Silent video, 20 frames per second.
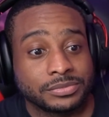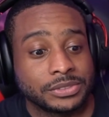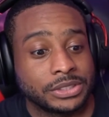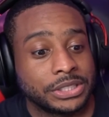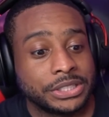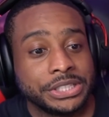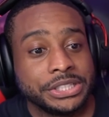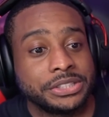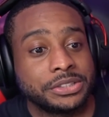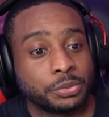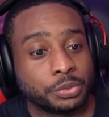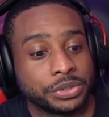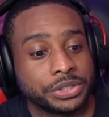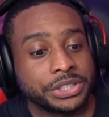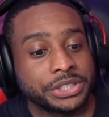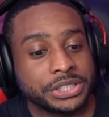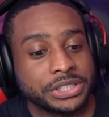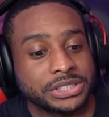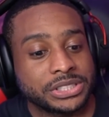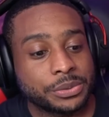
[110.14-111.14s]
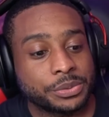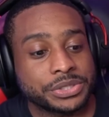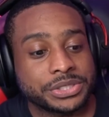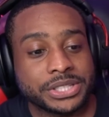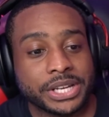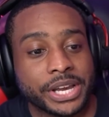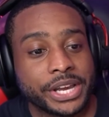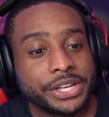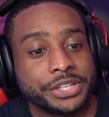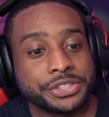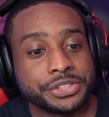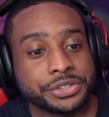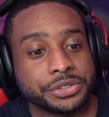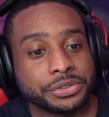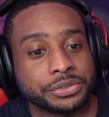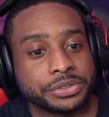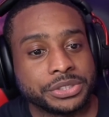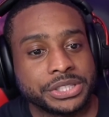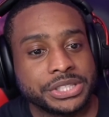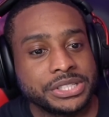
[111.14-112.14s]
He really thinks that was
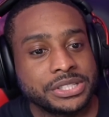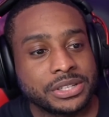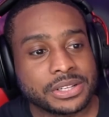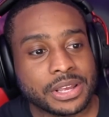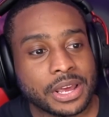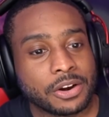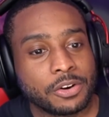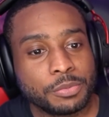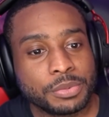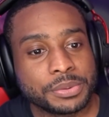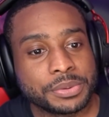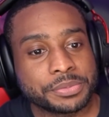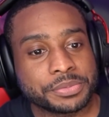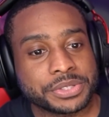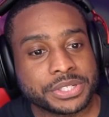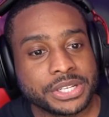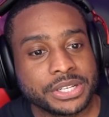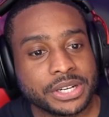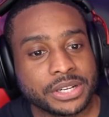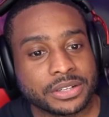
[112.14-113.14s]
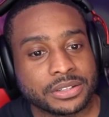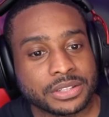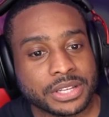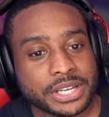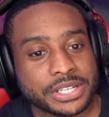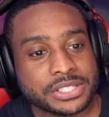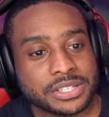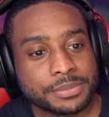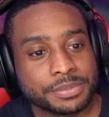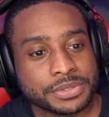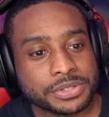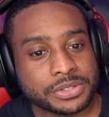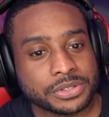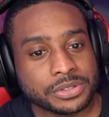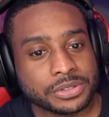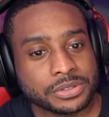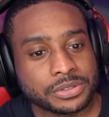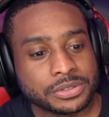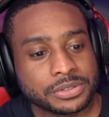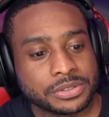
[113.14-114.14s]
Taiju. Did he? I don't remember him saying that in the last
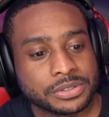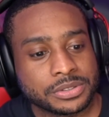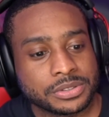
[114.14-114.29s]
episode.